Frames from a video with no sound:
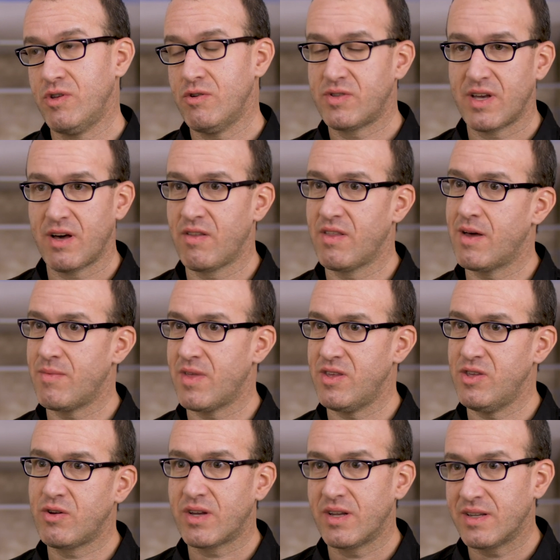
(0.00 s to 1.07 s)
you tell them
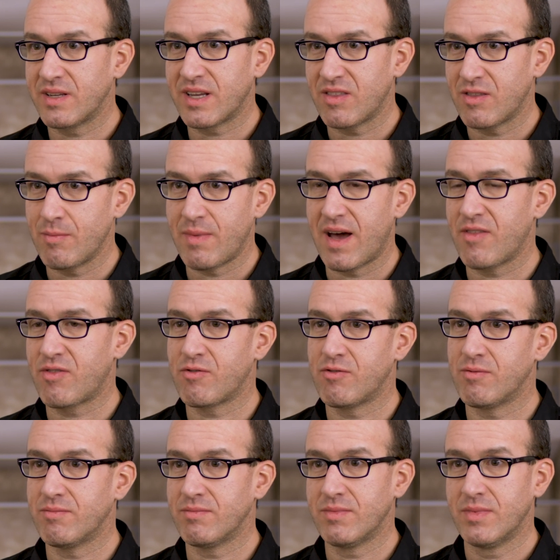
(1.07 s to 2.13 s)
that you can get the
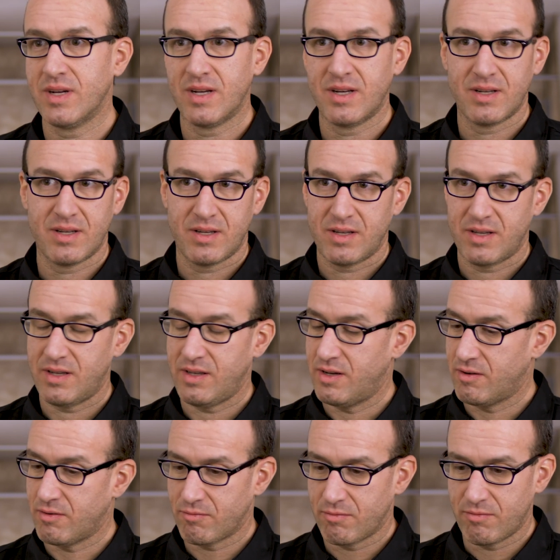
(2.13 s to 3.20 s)
bathroom,
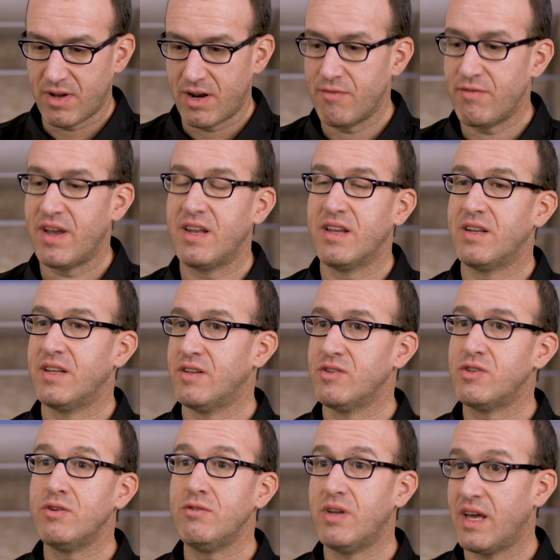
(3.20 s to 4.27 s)
renovated
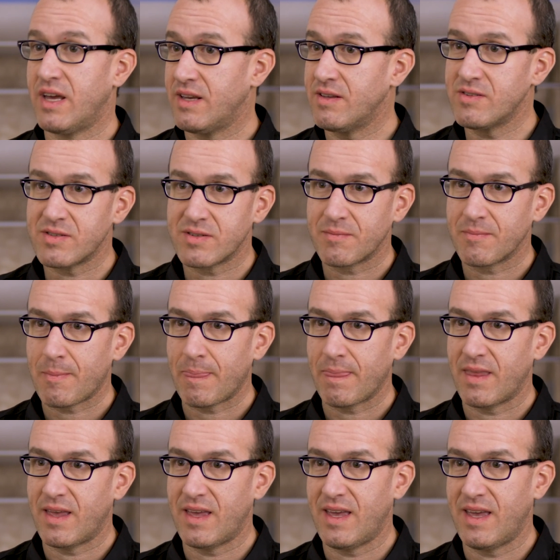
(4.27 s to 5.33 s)
in 2 days,
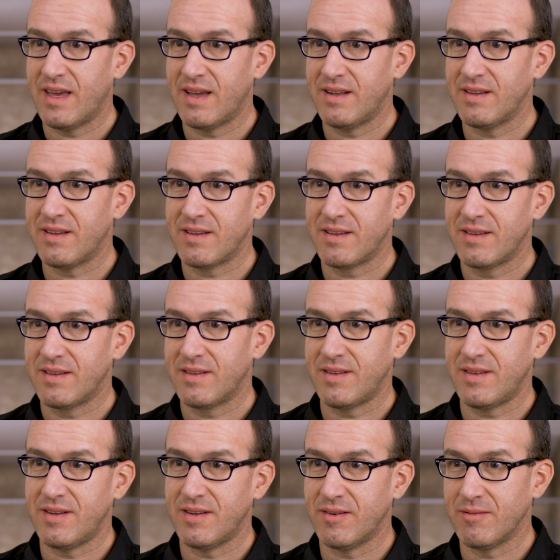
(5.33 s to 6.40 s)
and
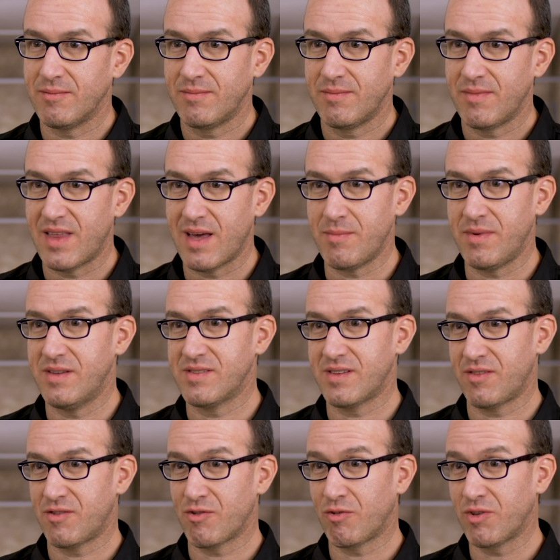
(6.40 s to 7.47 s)
that means
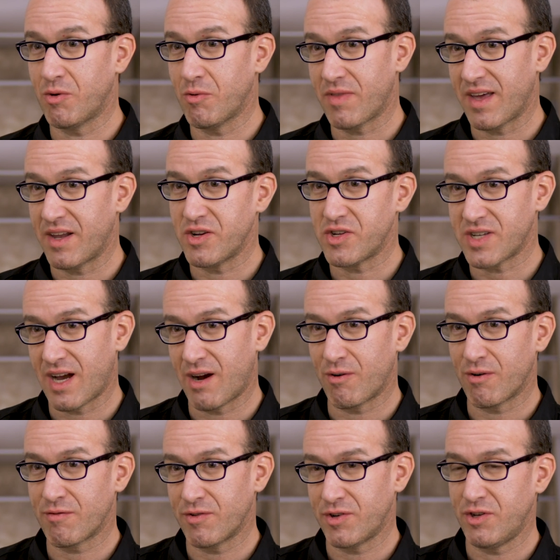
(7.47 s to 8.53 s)
that they're only without a
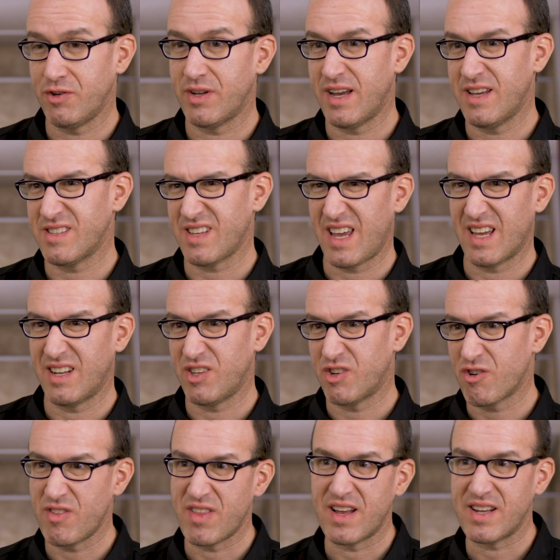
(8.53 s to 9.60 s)
shower for 2 days, and
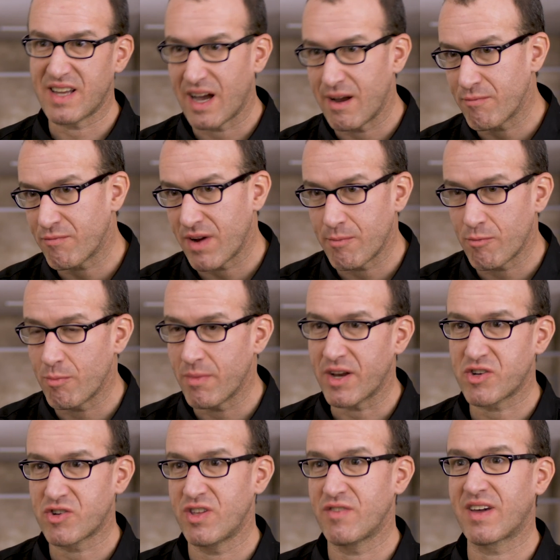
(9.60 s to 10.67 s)
during that time frame we'll
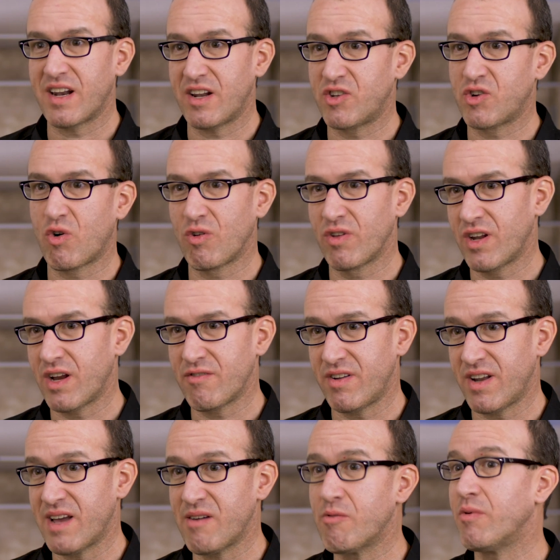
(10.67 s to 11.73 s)
make sure they've got a toilet
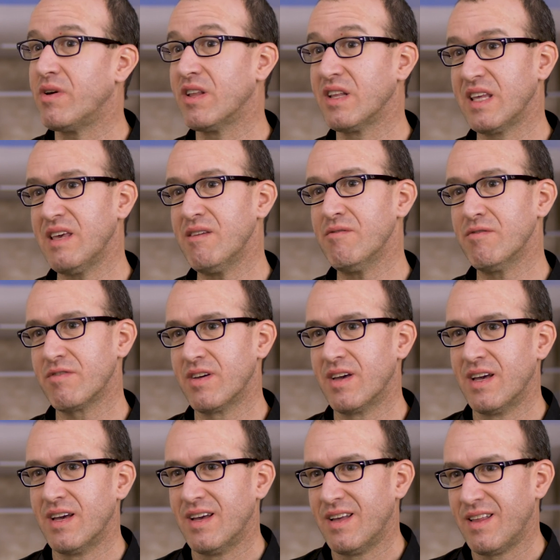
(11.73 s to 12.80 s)
every night when we leave.
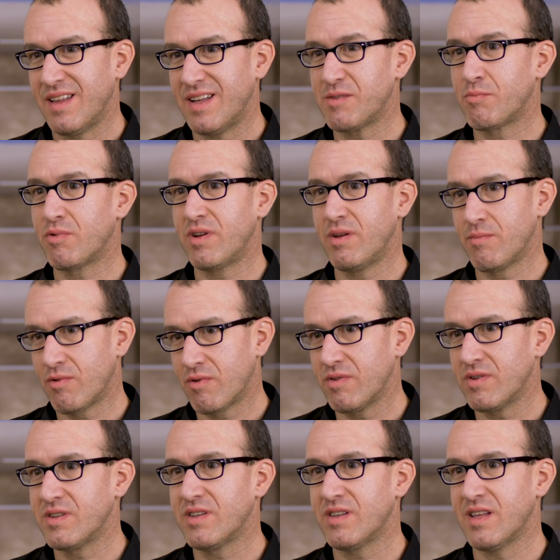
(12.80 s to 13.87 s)
That's pretty
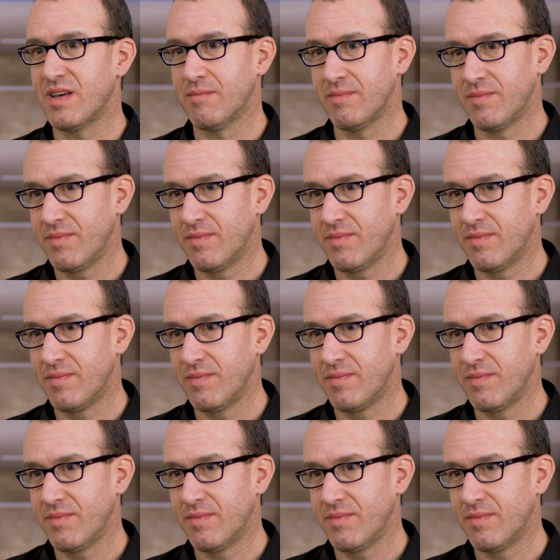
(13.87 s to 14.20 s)
important to them.